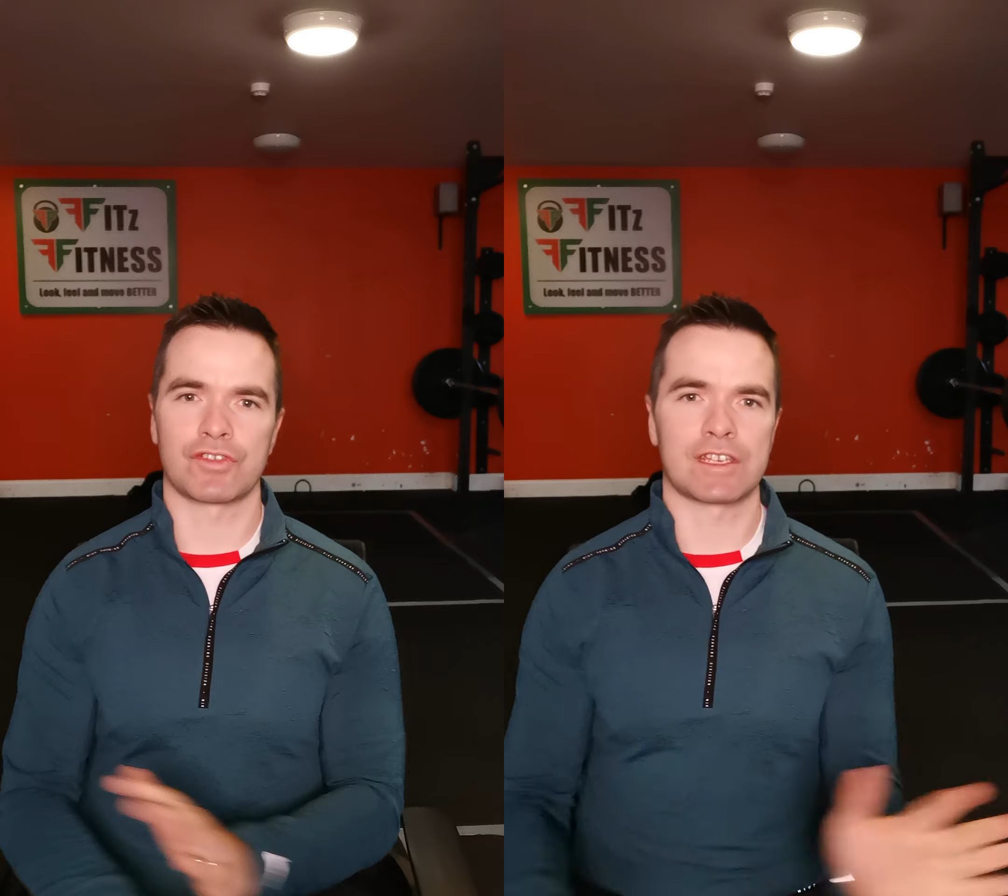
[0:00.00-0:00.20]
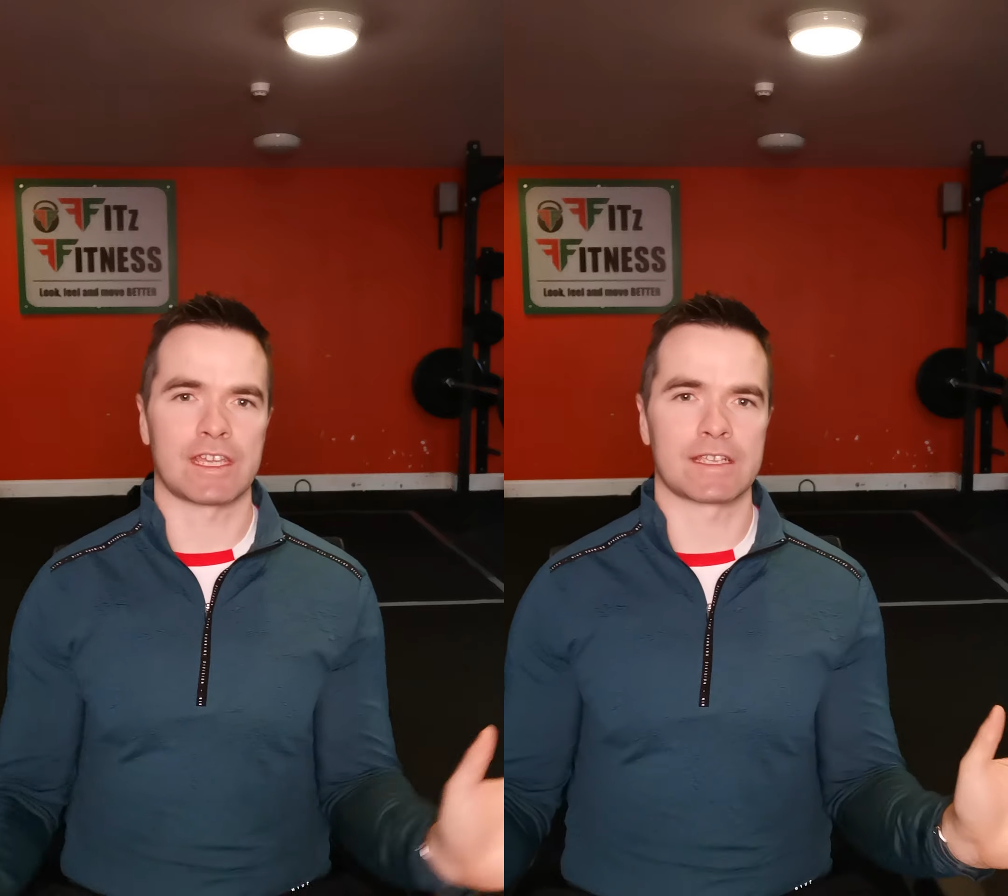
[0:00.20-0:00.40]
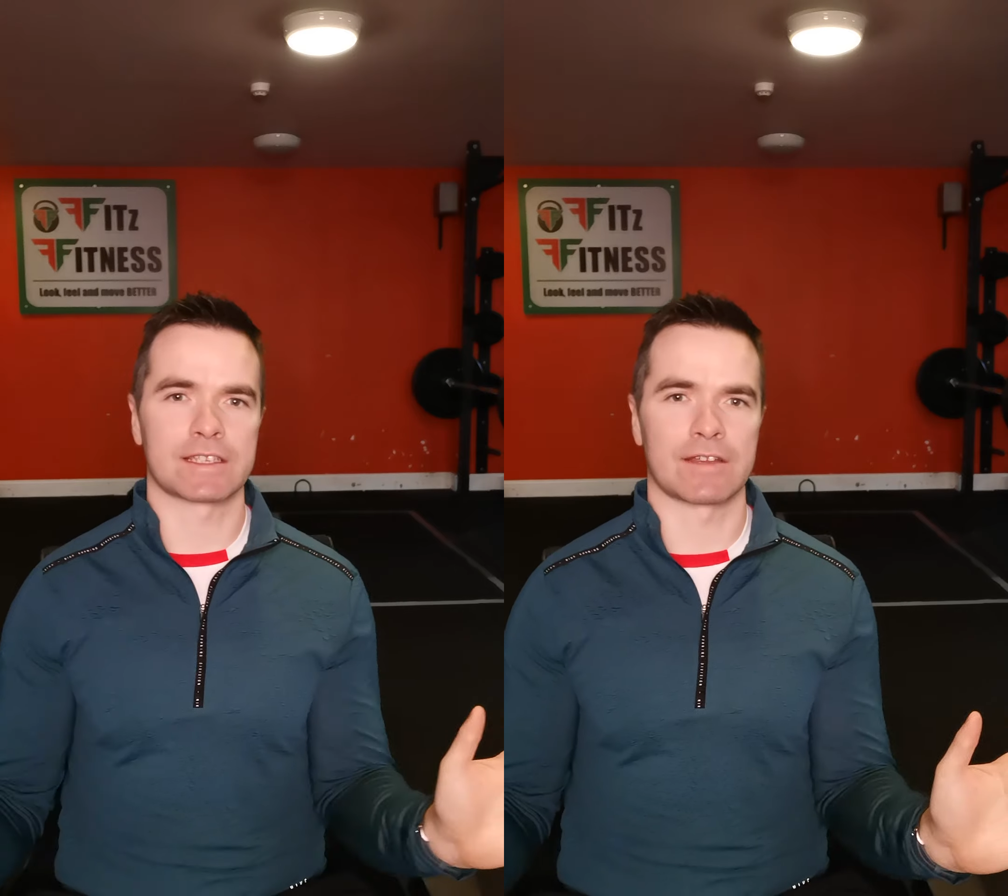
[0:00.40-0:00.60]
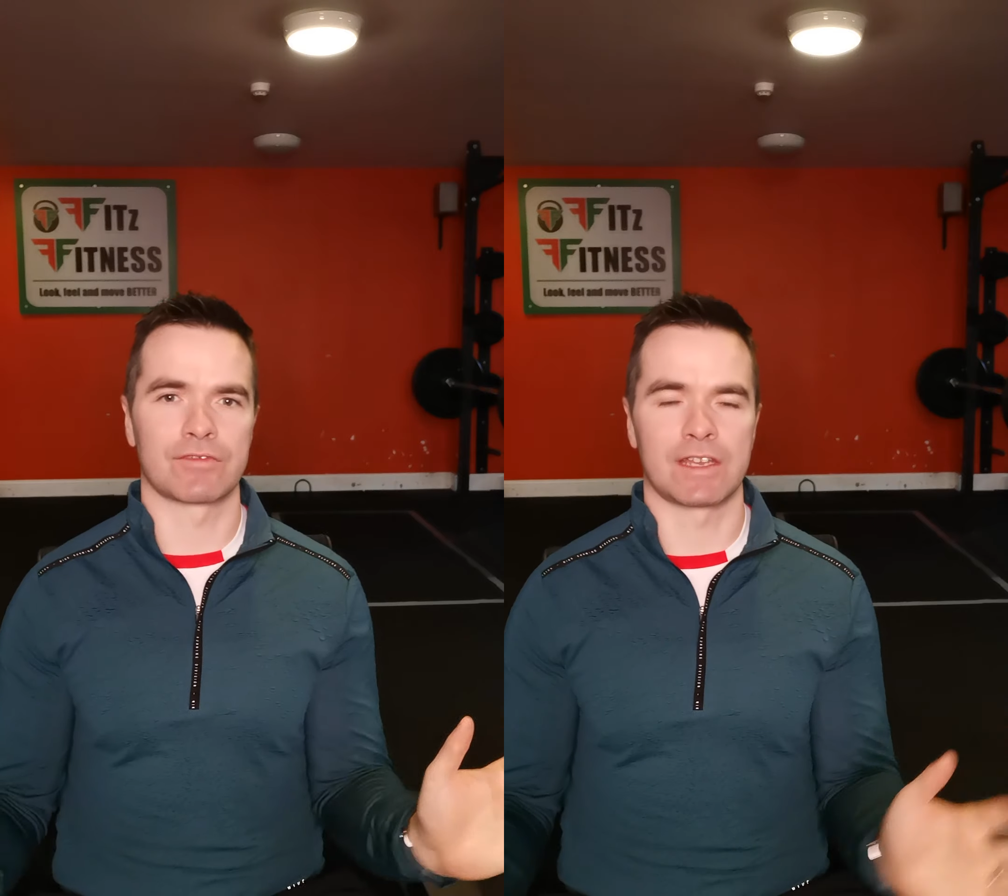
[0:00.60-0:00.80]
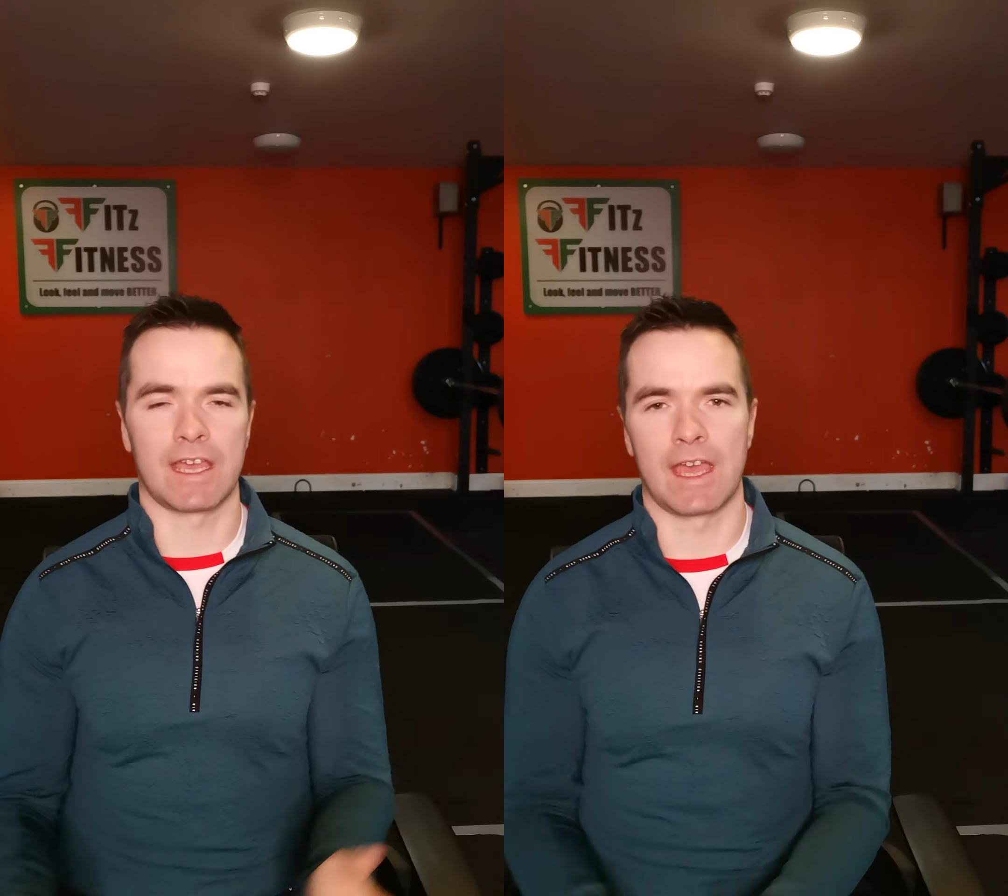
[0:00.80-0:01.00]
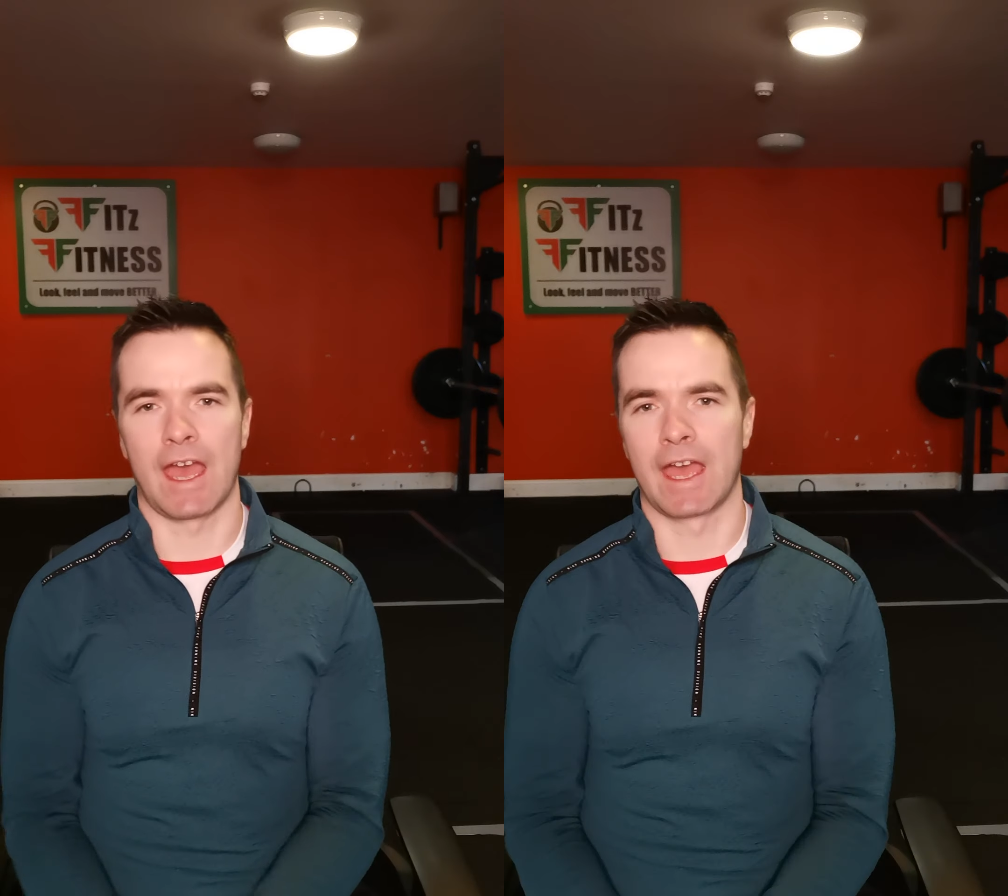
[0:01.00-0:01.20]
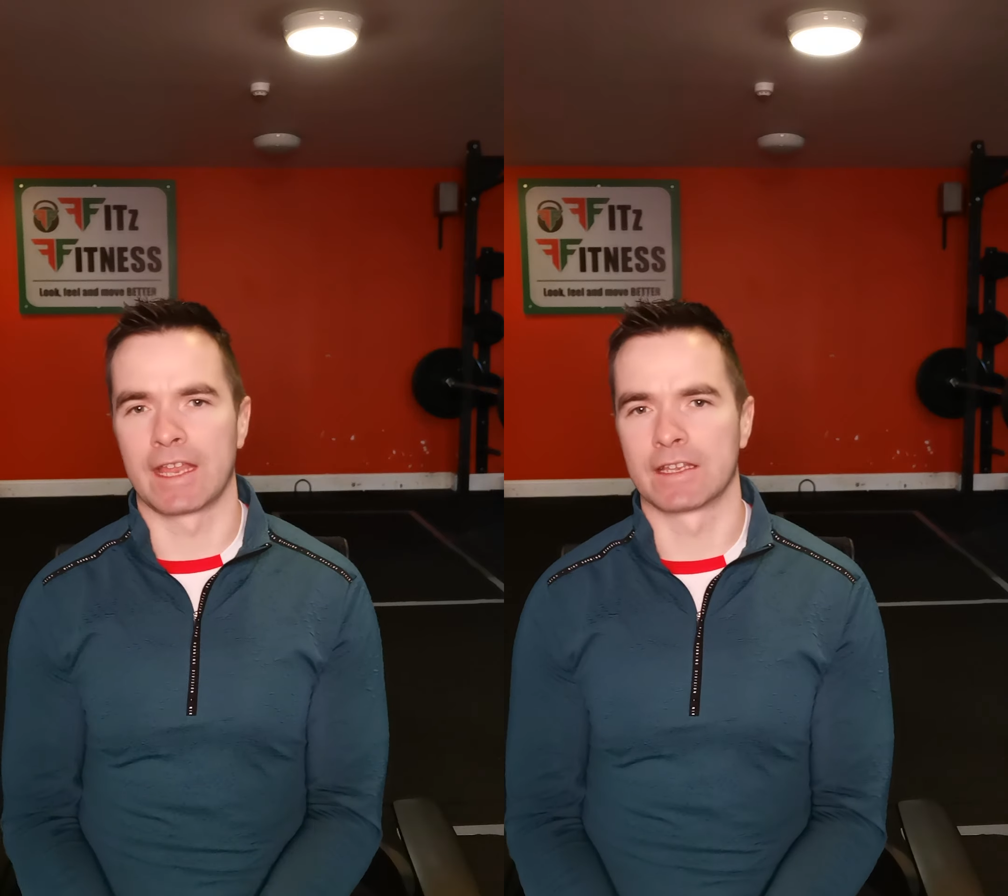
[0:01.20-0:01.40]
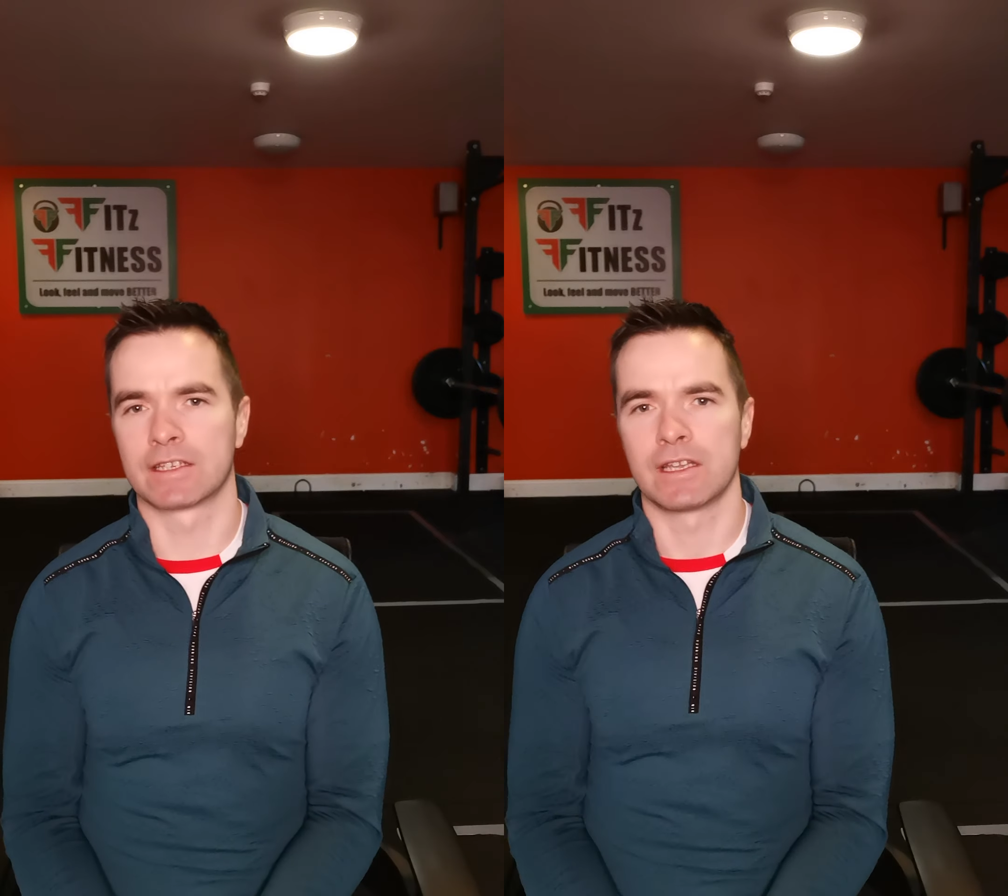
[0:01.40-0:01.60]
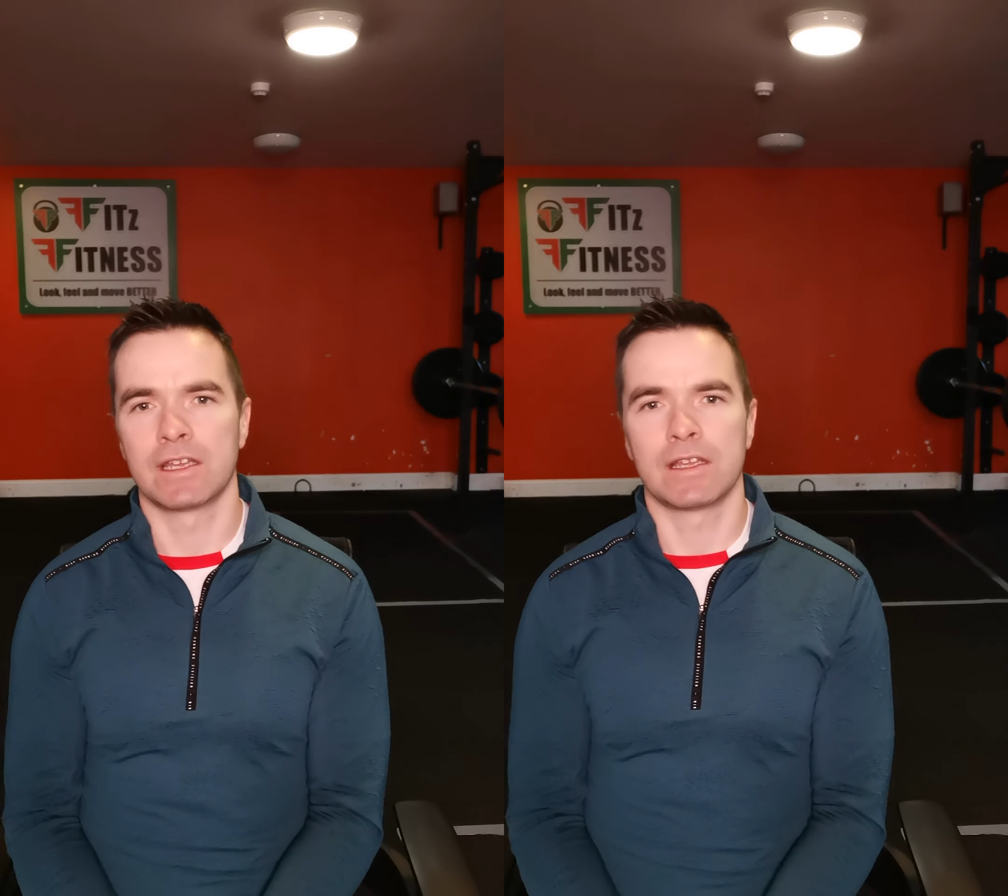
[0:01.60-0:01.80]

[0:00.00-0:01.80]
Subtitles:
3 things every day, and